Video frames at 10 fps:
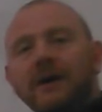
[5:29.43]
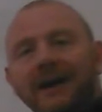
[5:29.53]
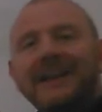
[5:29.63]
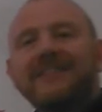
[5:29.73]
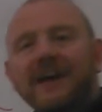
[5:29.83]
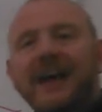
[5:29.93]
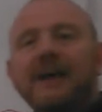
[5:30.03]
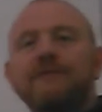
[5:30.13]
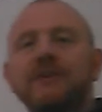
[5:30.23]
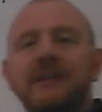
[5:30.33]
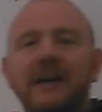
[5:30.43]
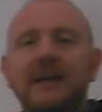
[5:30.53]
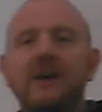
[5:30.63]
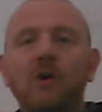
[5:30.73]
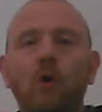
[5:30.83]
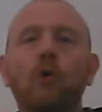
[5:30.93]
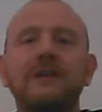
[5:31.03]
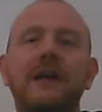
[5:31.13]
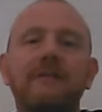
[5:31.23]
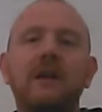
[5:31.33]
in their everyday,
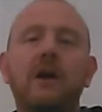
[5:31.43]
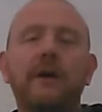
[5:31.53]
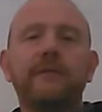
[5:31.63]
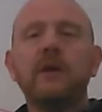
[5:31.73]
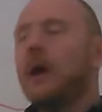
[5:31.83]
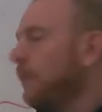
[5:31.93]
ordinary lives.